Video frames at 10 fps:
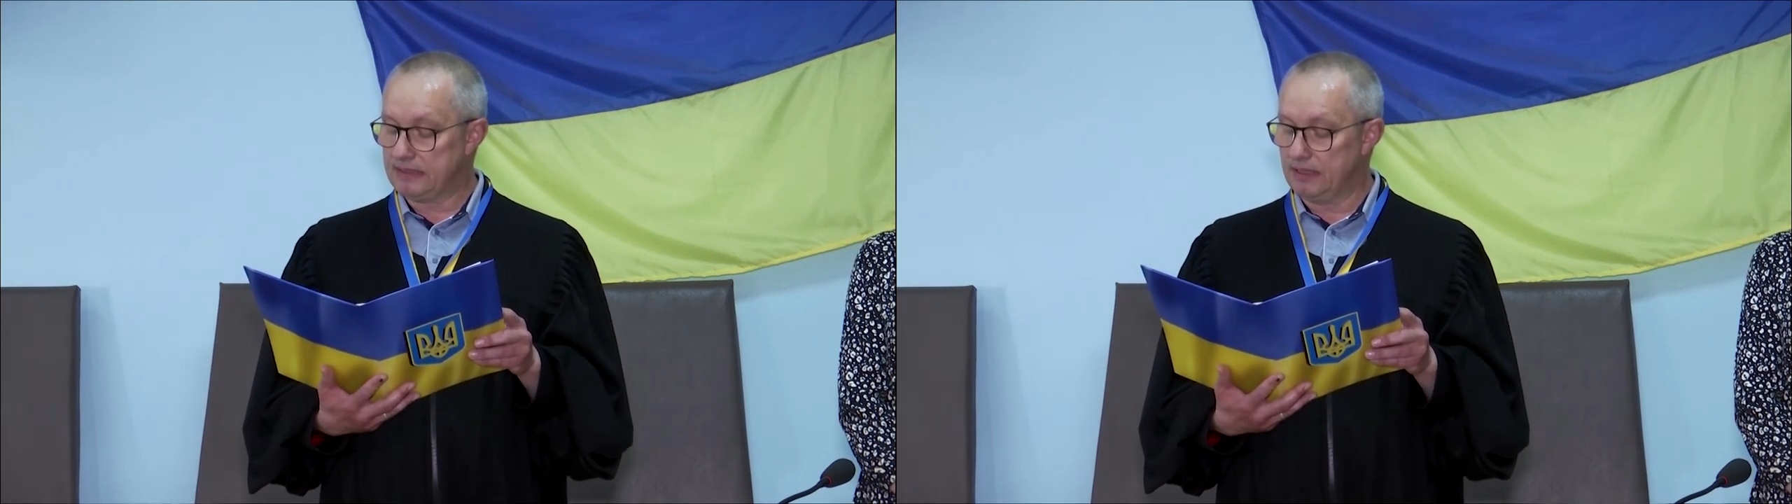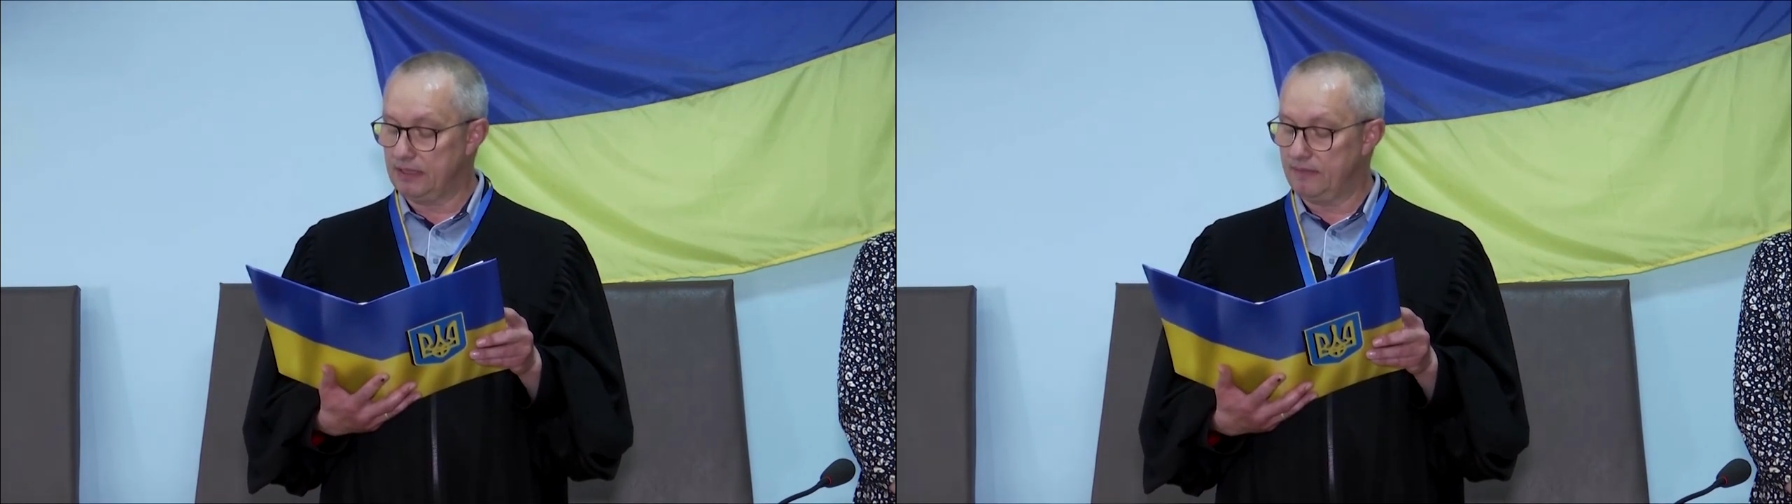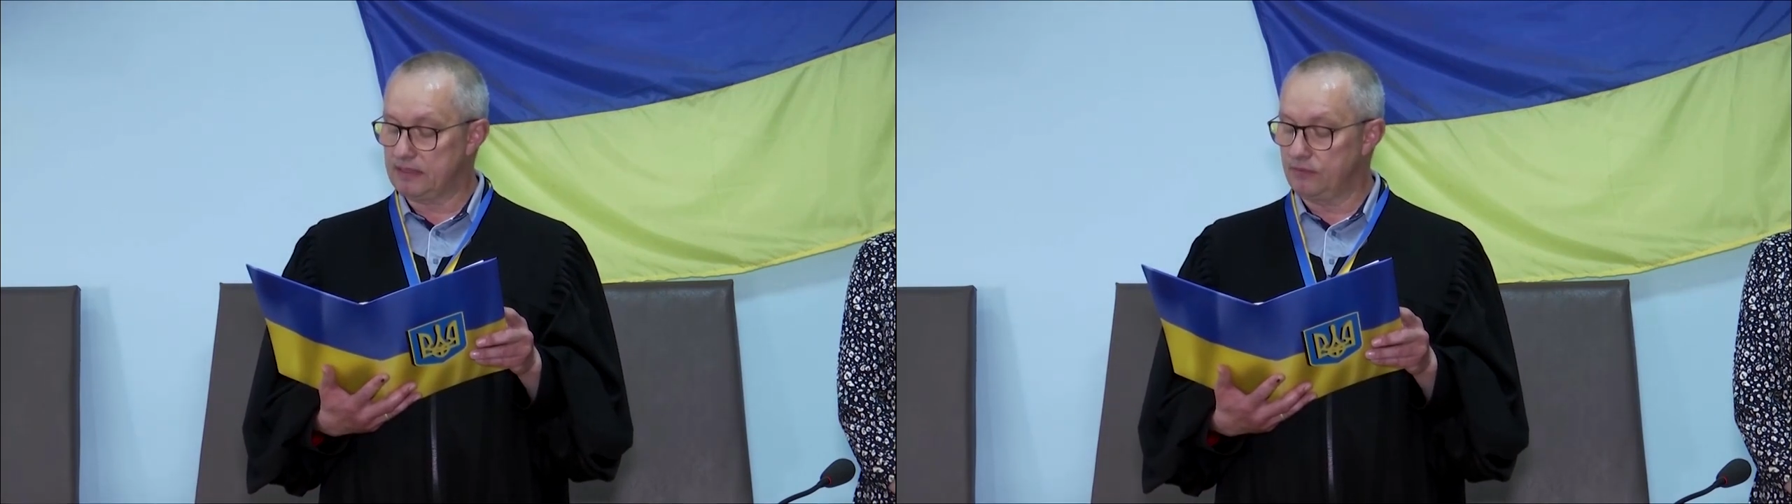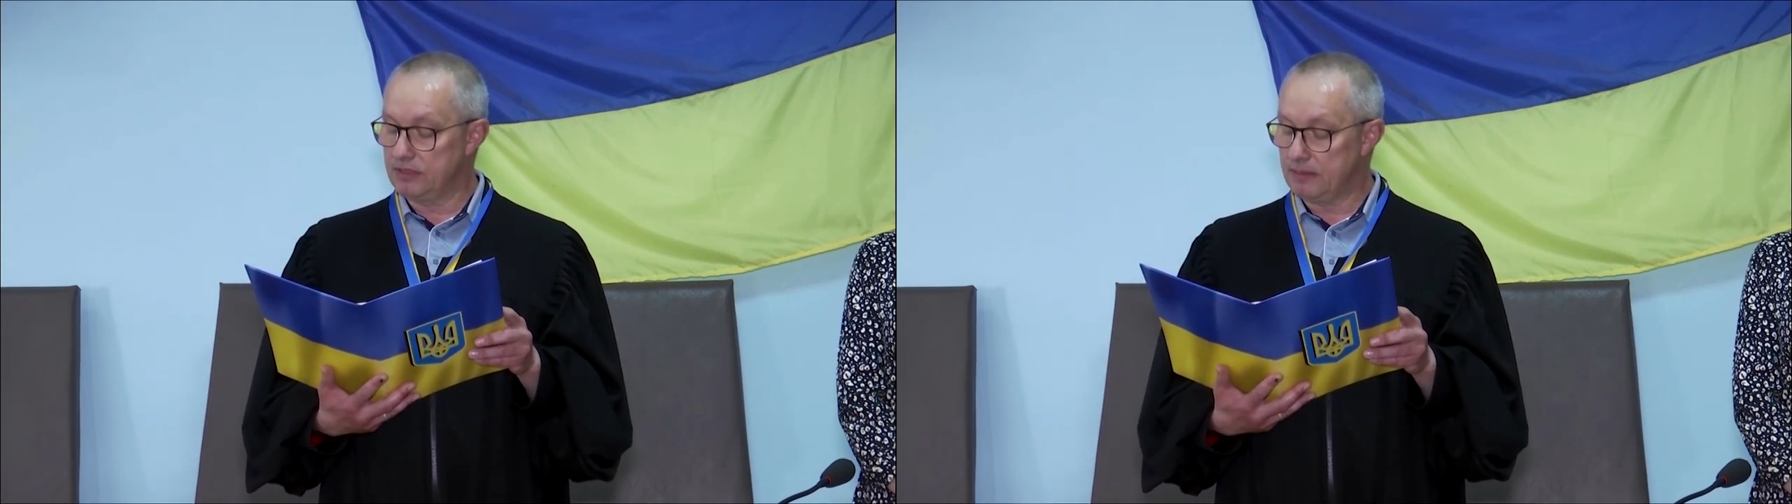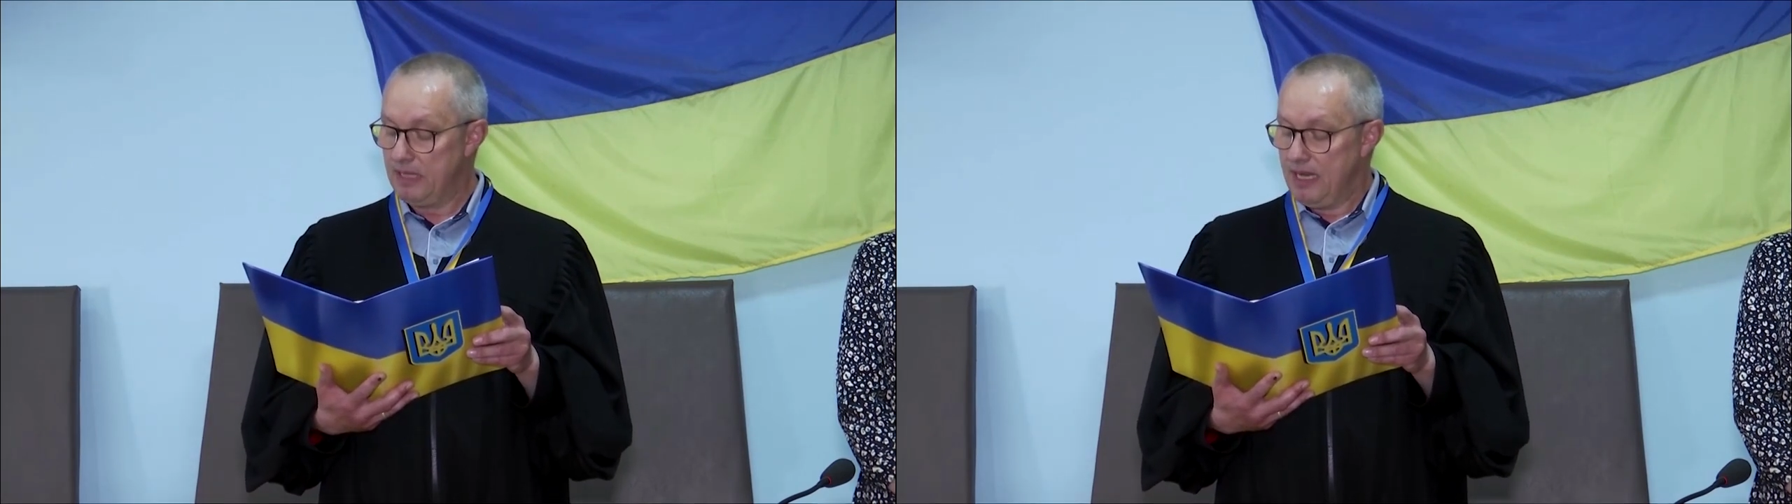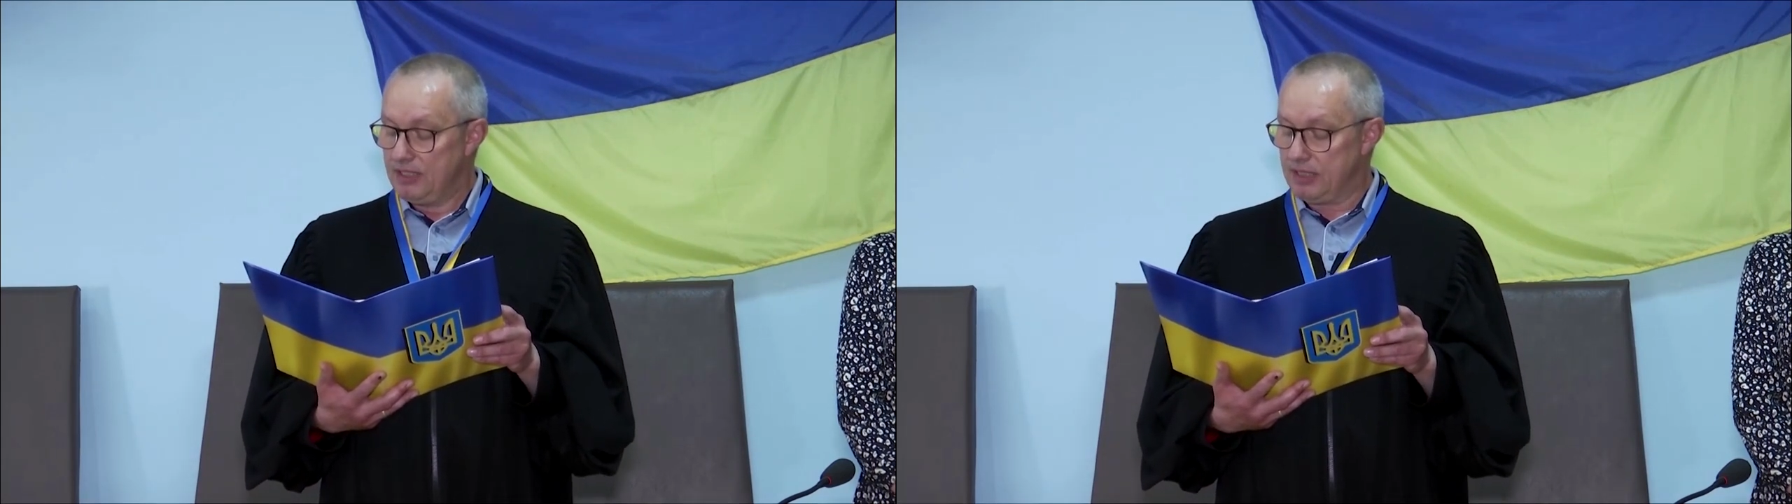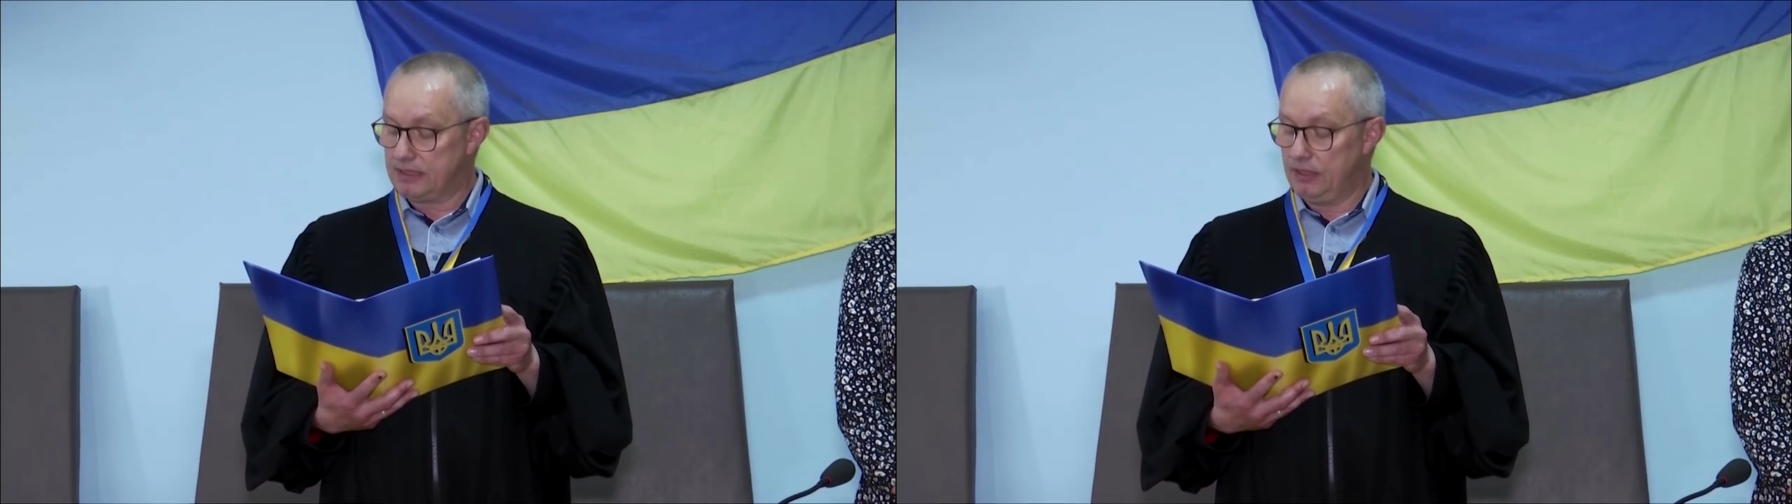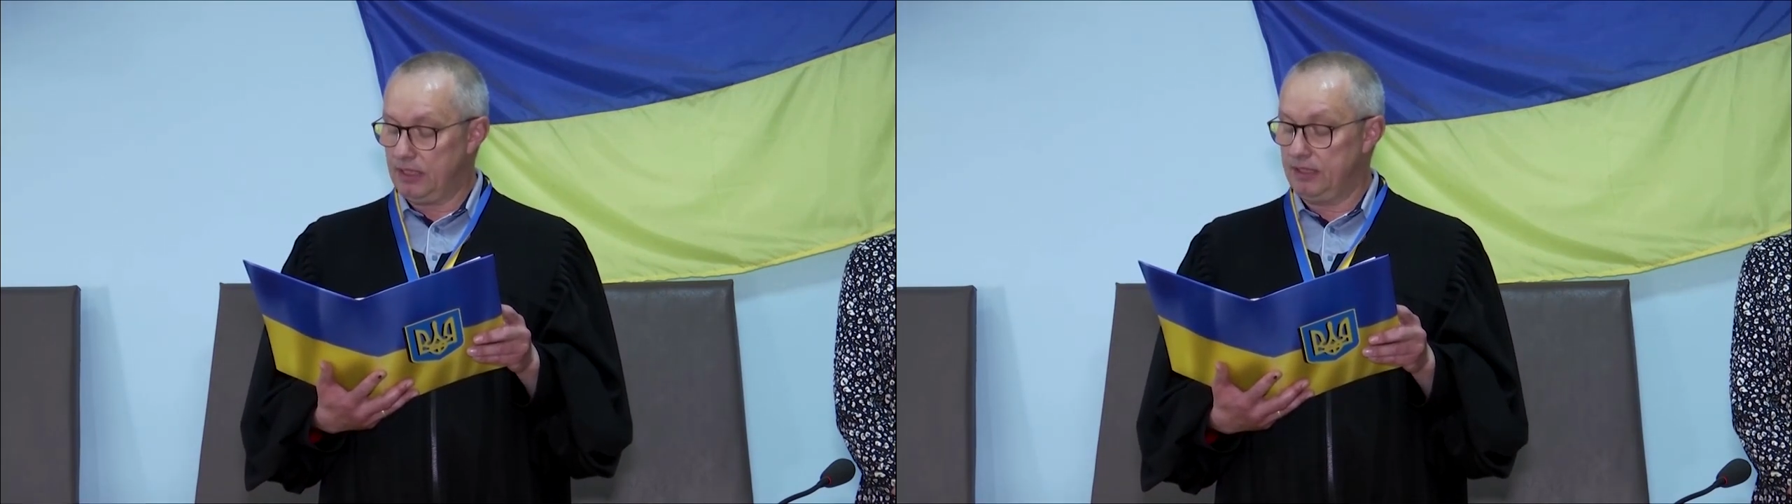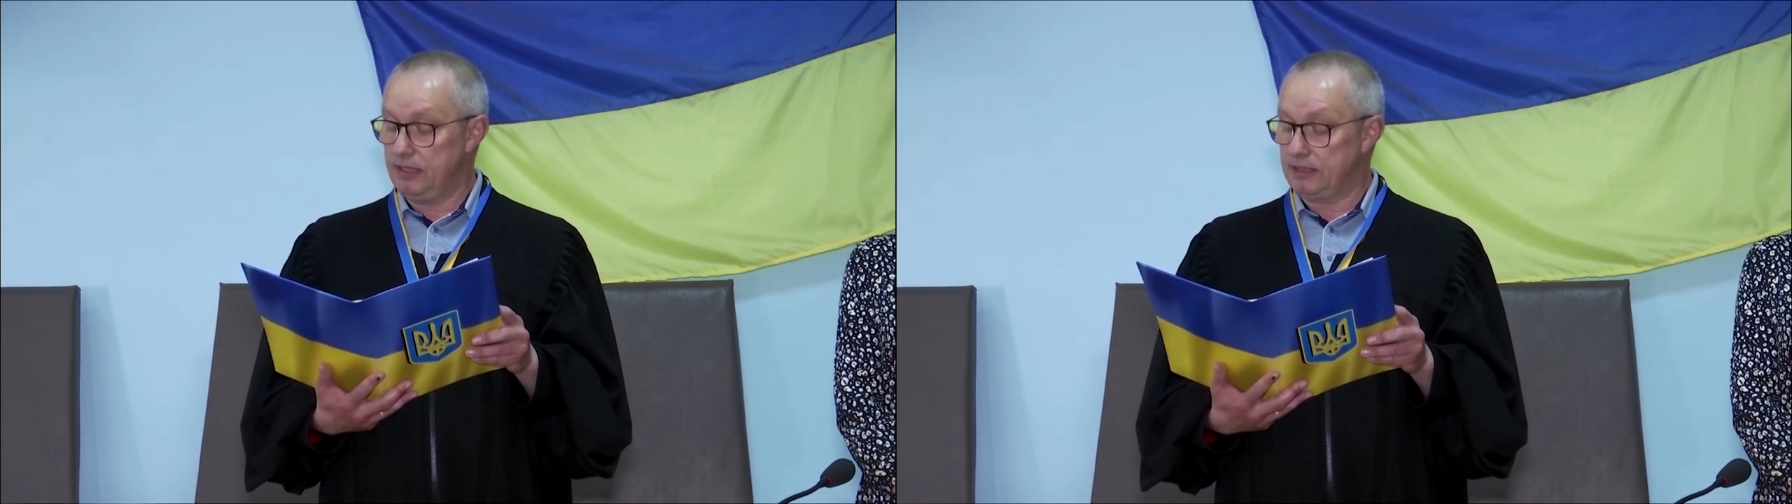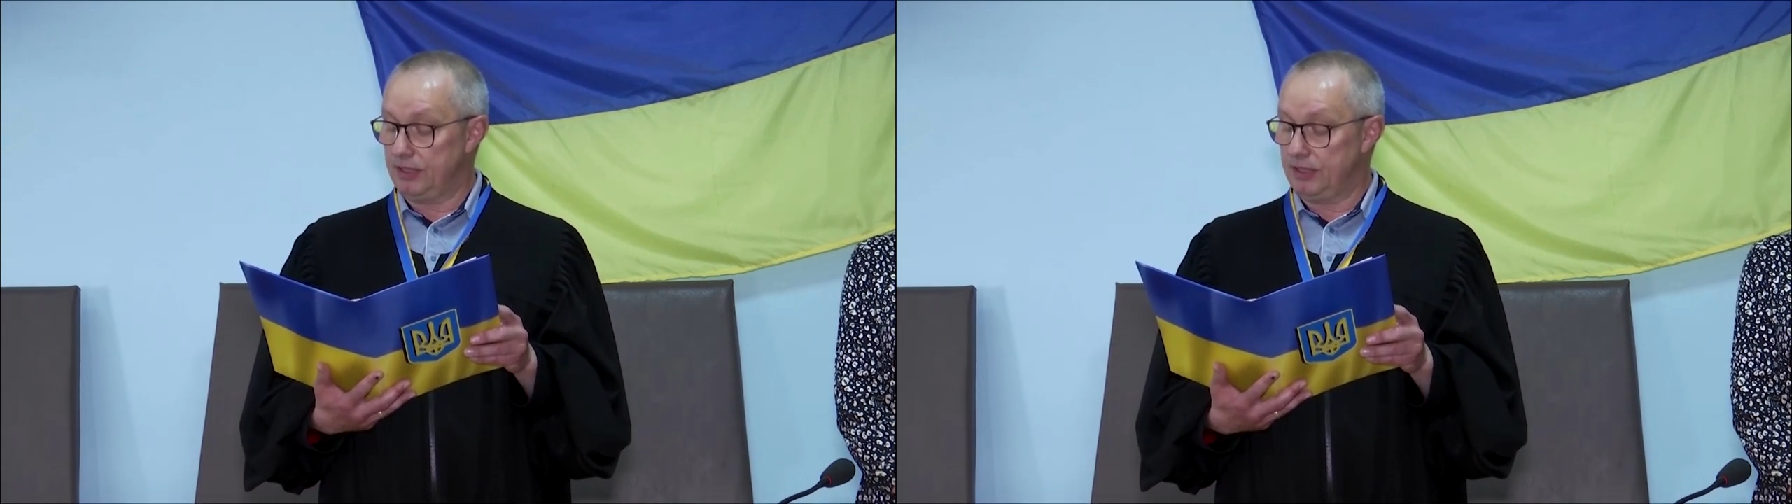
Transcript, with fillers: for shelling a town in eastern